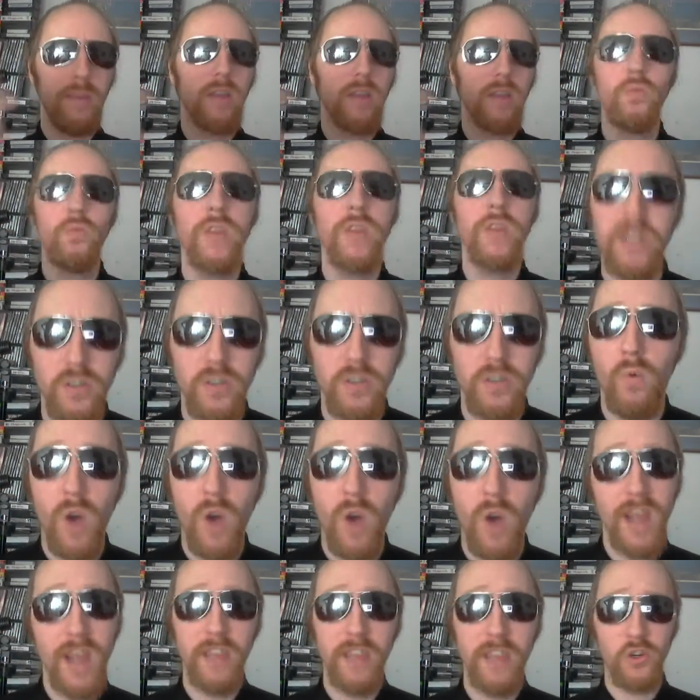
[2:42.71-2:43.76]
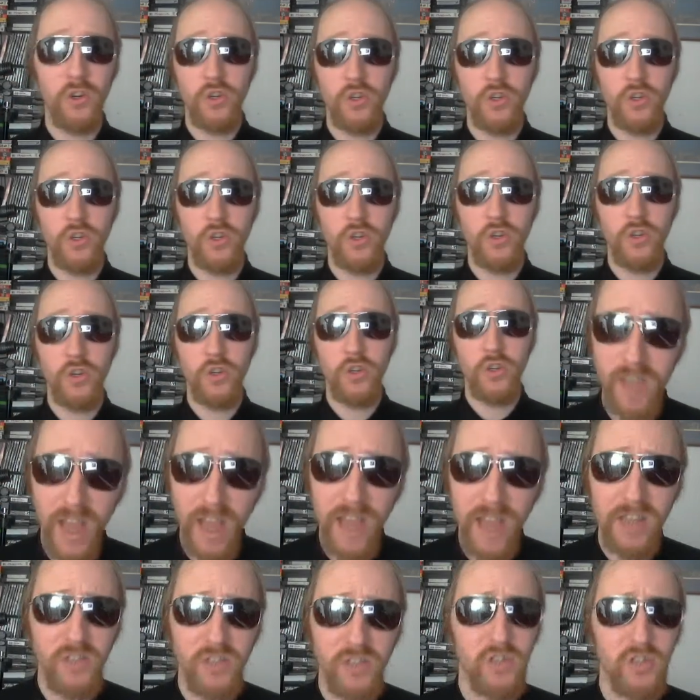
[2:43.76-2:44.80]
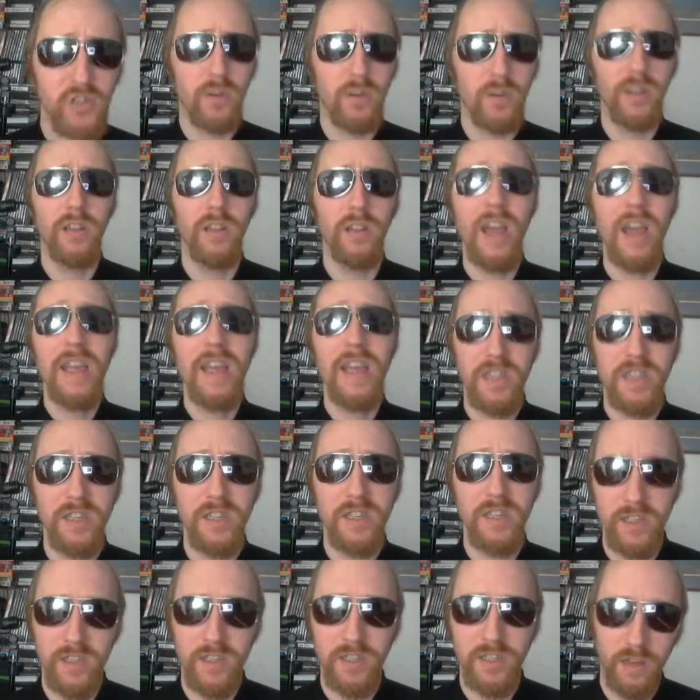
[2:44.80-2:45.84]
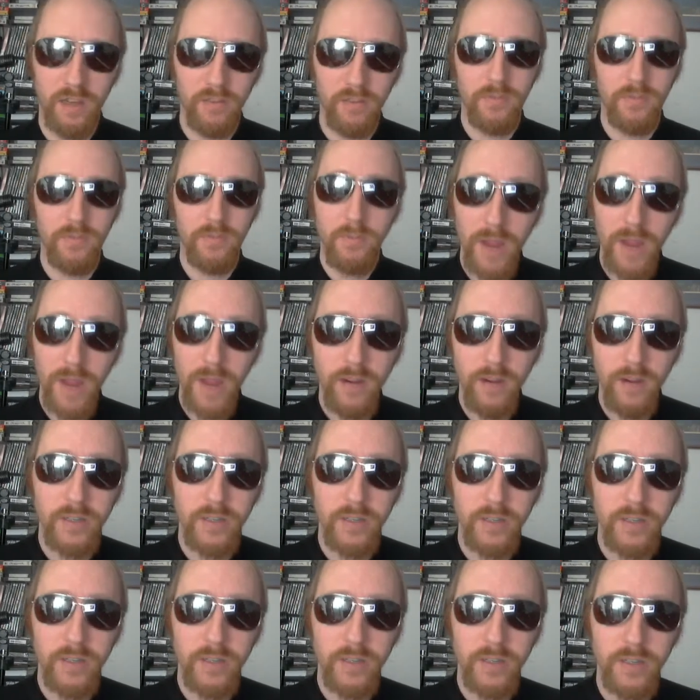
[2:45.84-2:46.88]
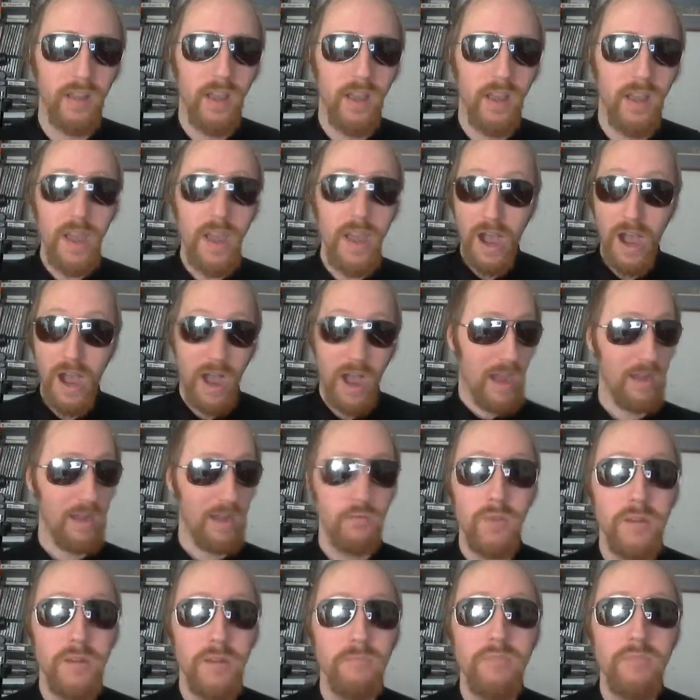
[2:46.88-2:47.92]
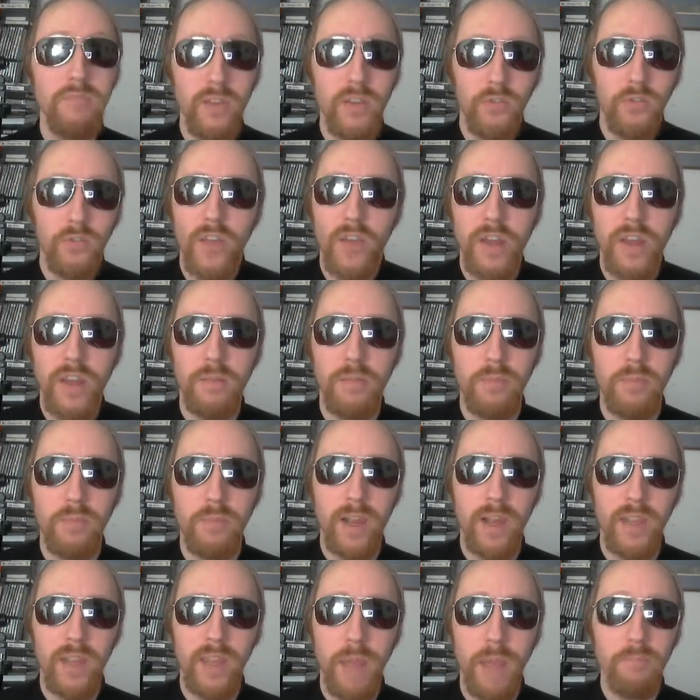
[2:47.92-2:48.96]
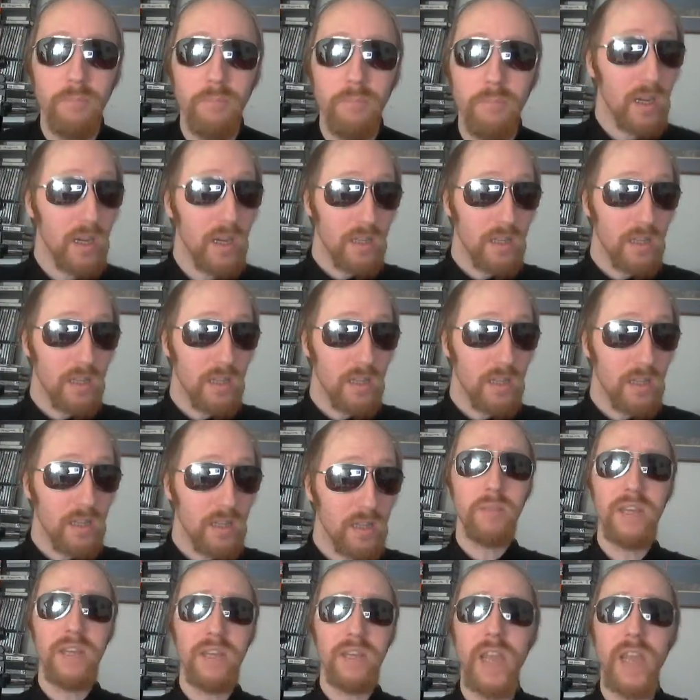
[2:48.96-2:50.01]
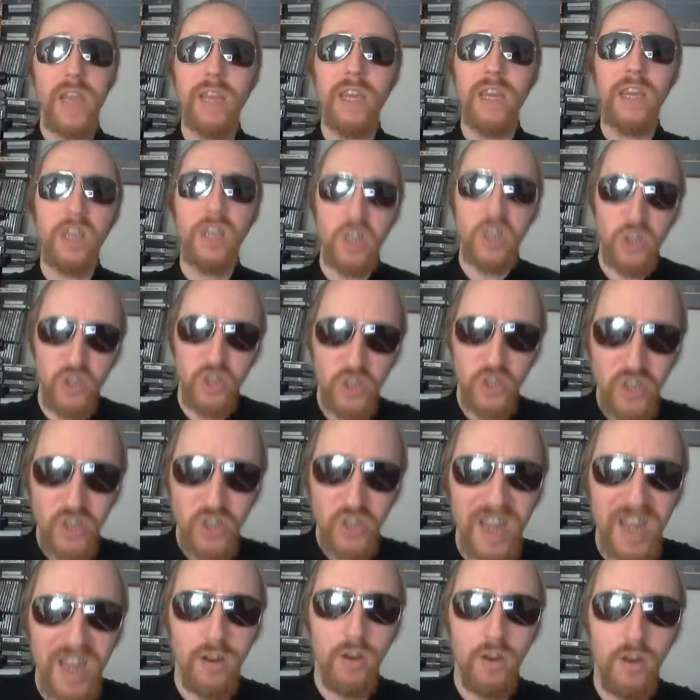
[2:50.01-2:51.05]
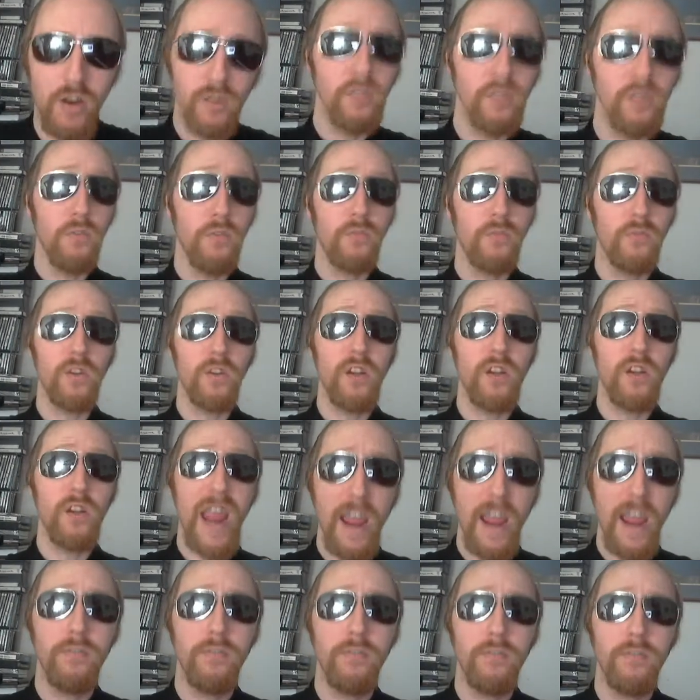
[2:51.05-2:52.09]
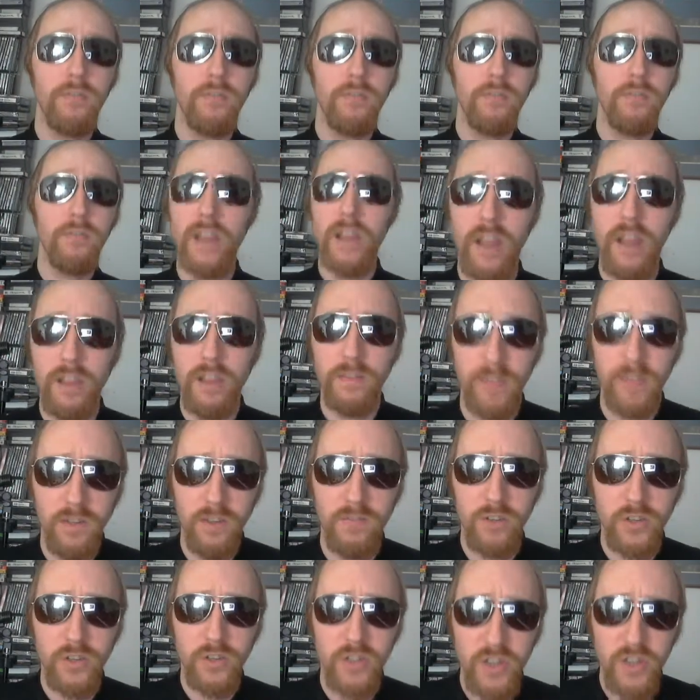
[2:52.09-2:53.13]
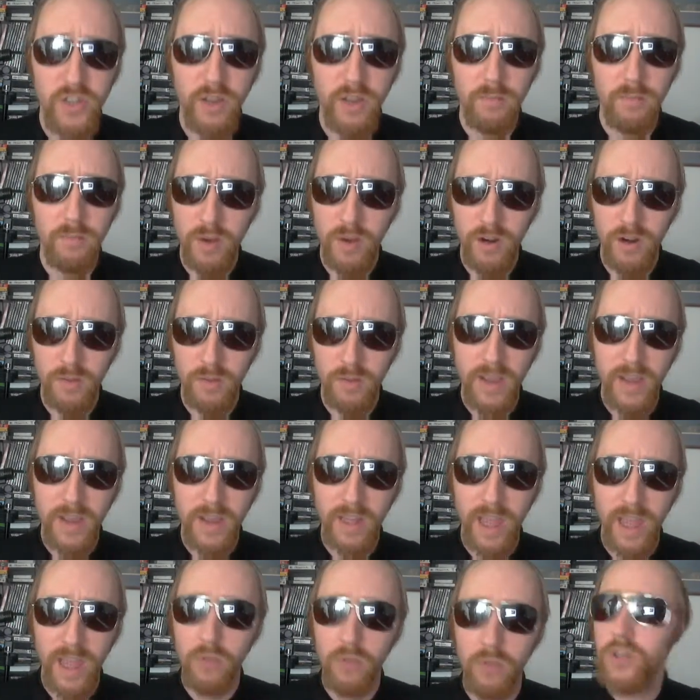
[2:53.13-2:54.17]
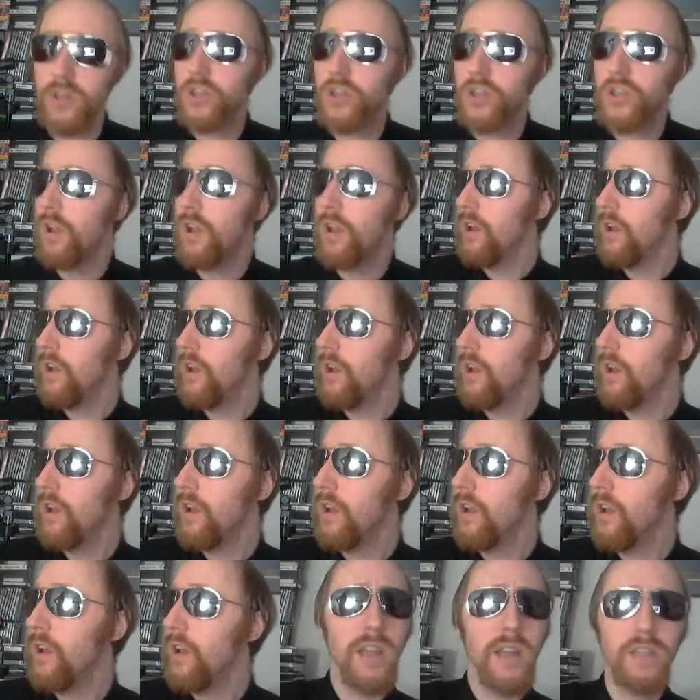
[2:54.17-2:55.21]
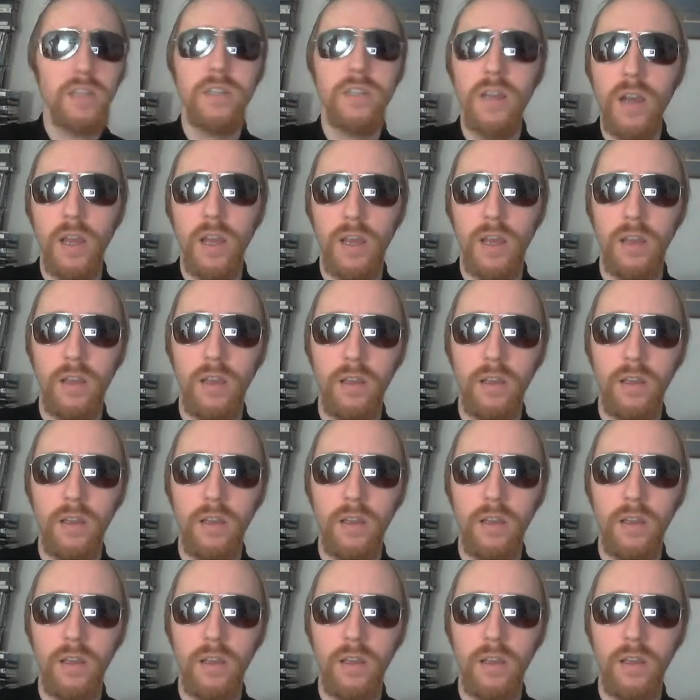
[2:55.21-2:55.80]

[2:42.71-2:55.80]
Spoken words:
a reason why there should be a test or a licensing for parenting." I wouldn't be offended by that because it wouldn't be taking a shit all over everything I have ever done, pardon my language, for my son.